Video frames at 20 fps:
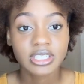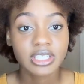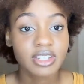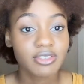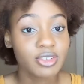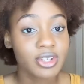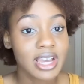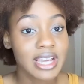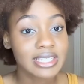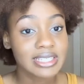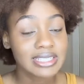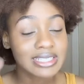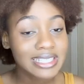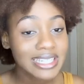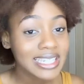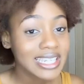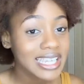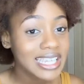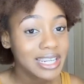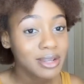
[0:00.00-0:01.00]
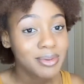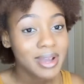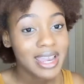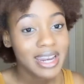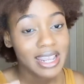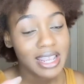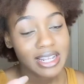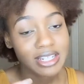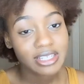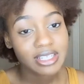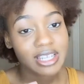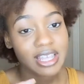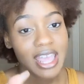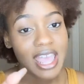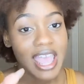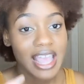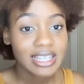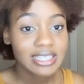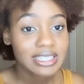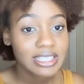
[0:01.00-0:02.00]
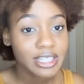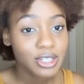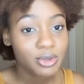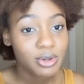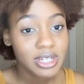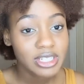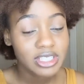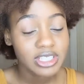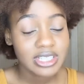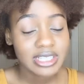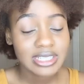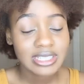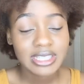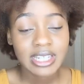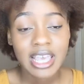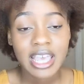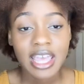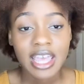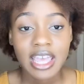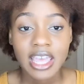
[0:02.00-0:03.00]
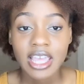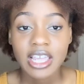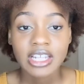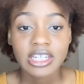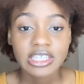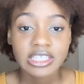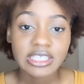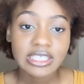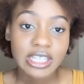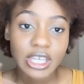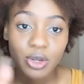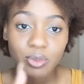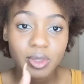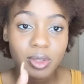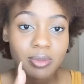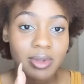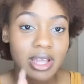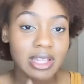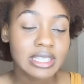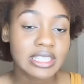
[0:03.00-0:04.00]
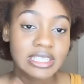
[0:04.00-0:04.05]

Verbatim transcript: if you guys see anybody and ask any questions, just help them out.